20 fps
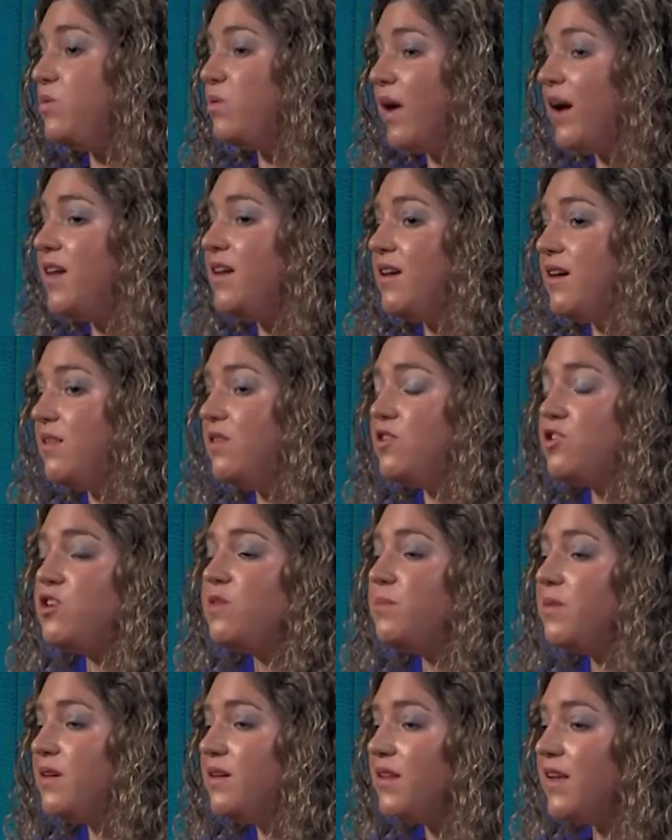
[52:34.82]
right in the
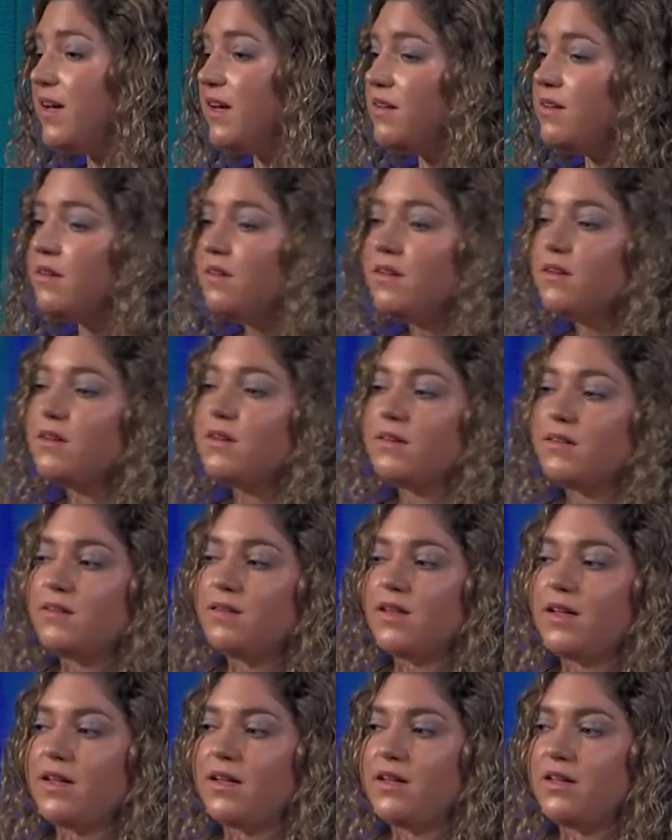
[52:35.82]
shipping lane,
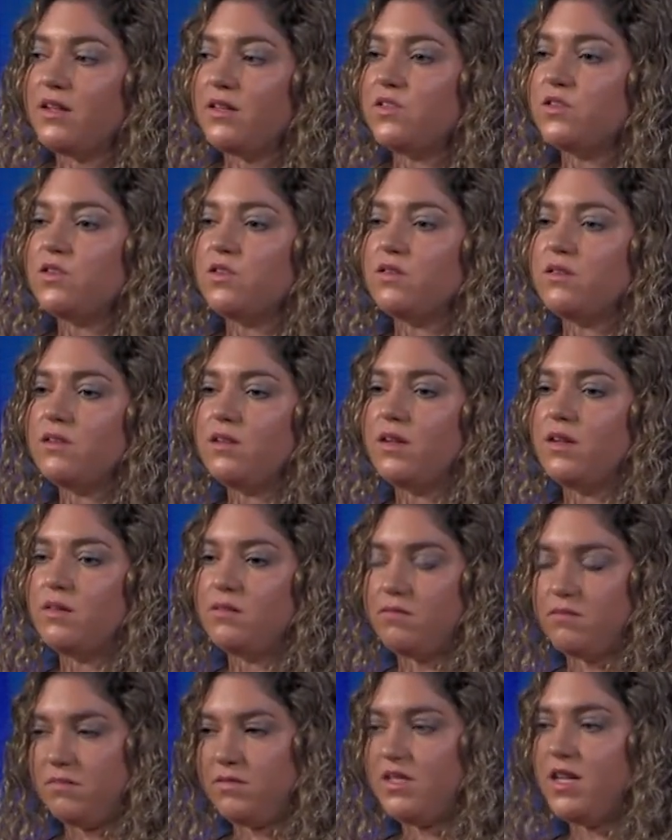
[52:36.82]
they can
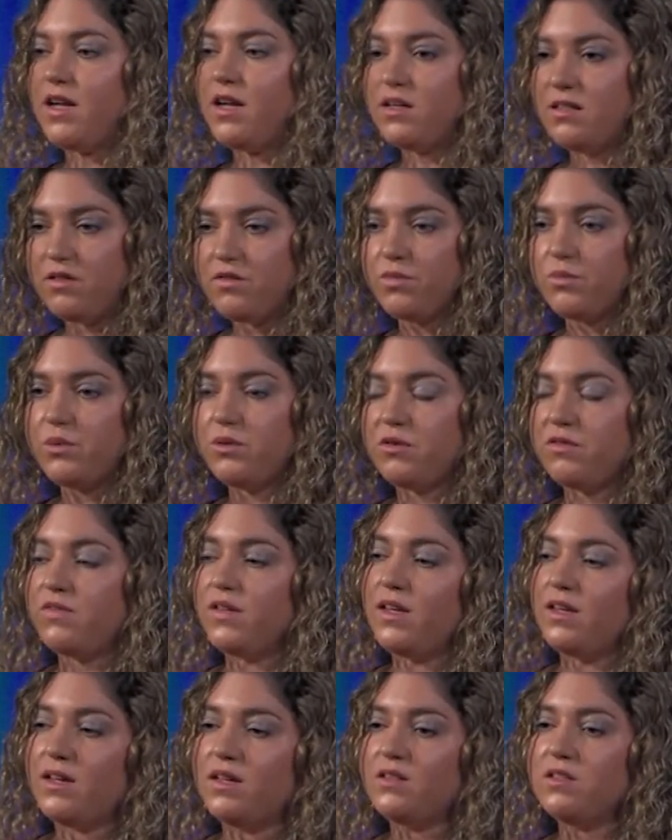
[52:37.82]
certainly take a different route if
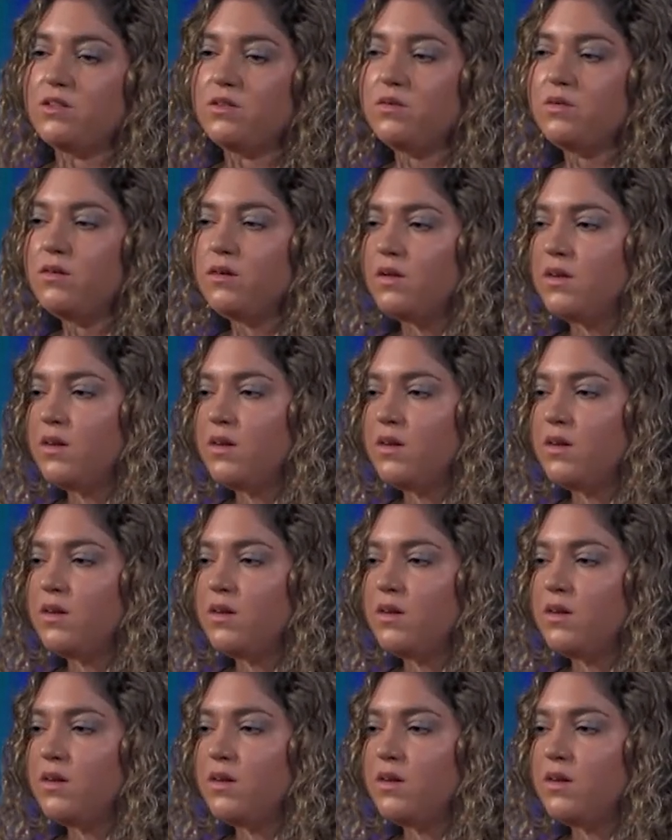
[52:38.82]
they need to.